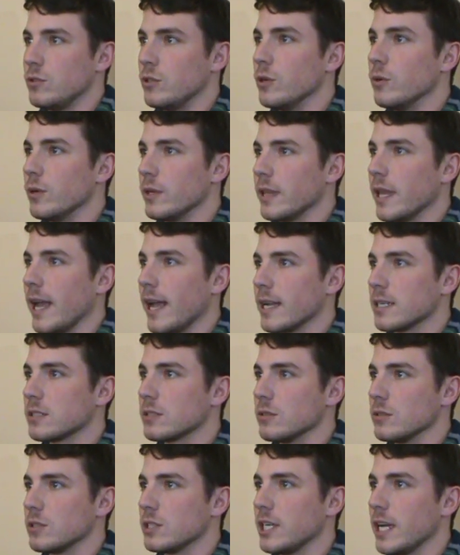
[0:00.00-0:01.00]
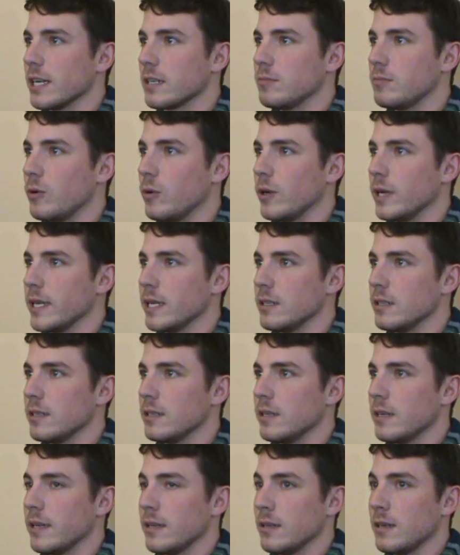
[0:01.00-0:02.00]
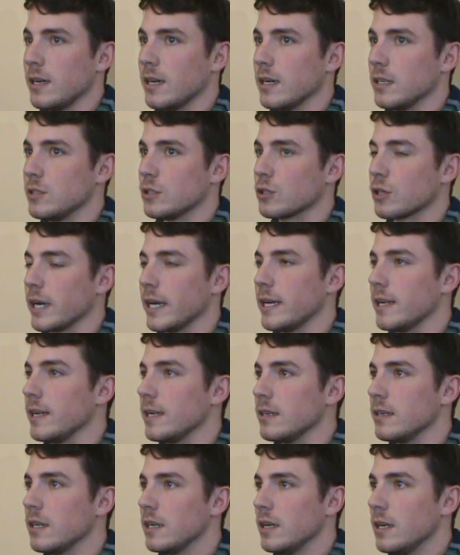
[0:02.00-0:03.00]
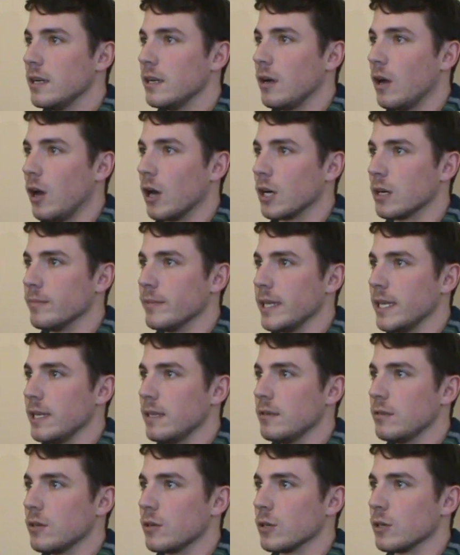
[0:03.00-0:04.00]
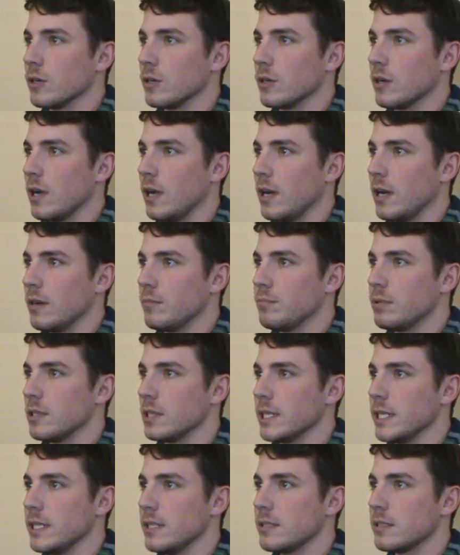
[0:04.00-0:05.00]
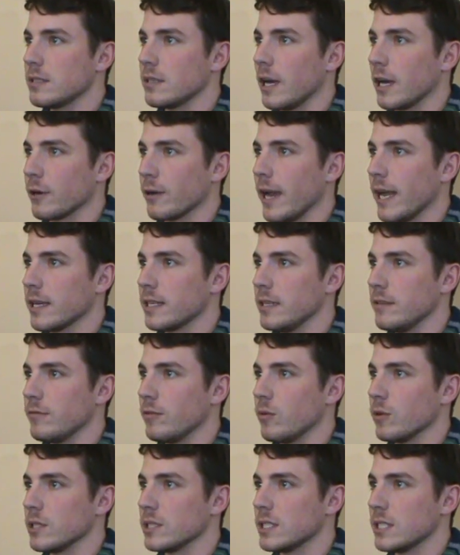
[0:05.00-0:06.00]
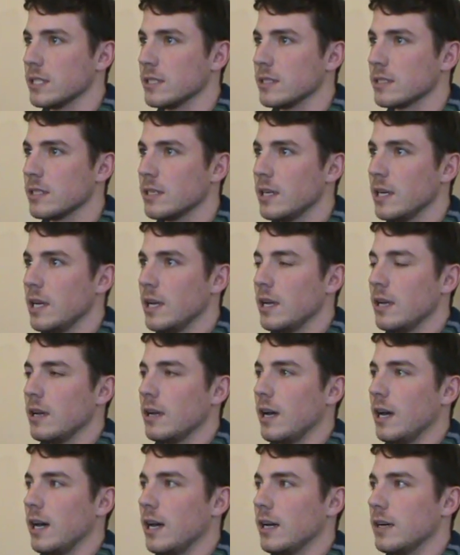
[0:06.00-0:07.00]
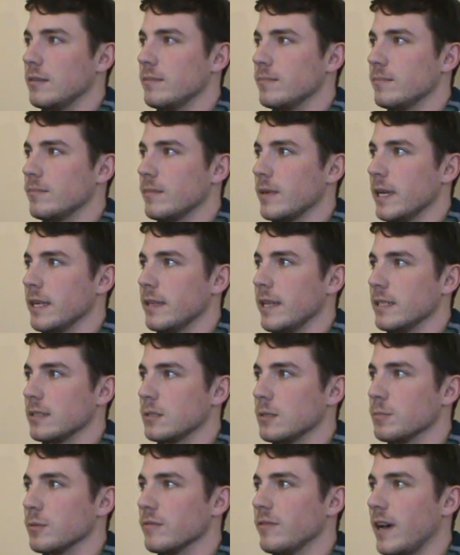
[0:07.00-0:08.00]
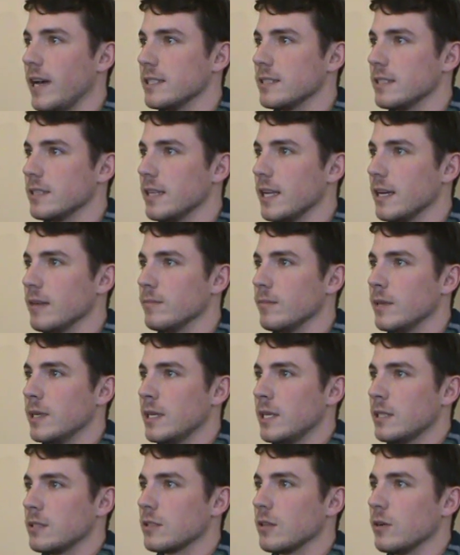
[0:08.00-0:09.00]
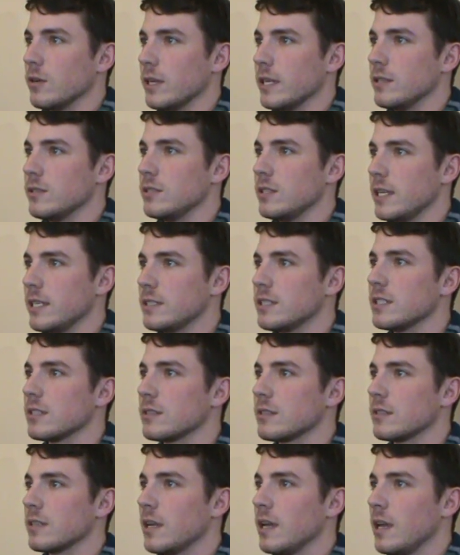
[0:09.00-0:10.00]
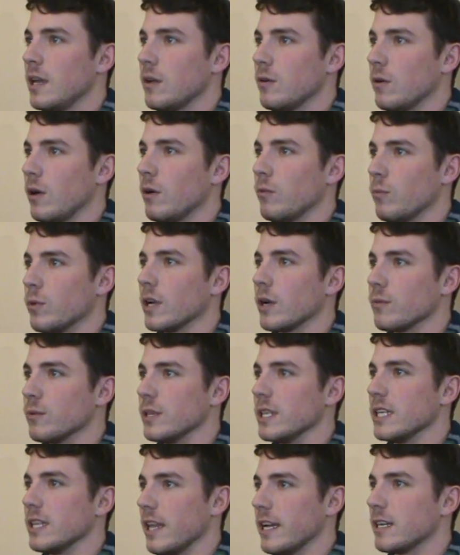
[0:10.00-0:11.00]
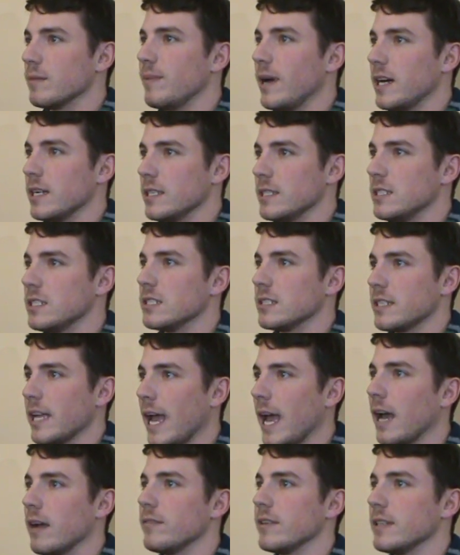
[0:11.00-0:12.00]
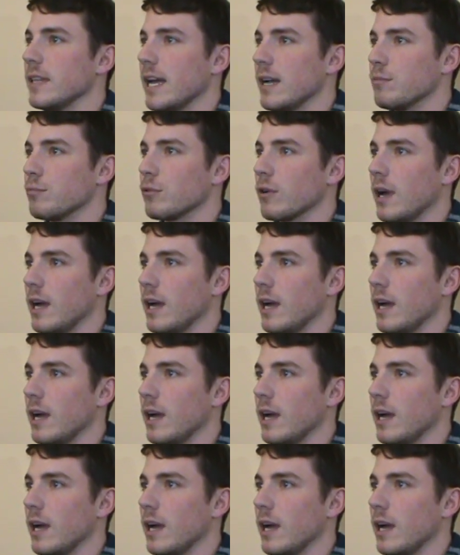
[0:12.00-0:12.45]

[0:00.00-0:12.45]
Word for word: doing the actual checkpoint, uh, training army or uh, police, Iraqi forces, um, and then supervising them. So it, it's just what I really like about it is just having that